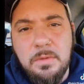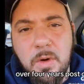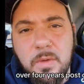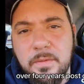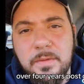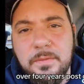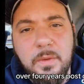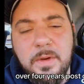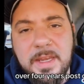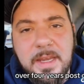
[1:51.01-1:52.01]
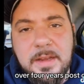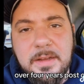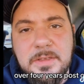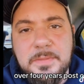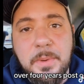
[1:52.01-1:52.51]
over 4
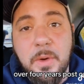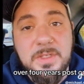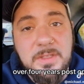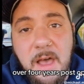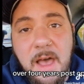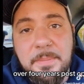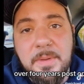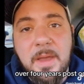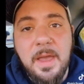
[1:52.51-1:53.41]
years post-op.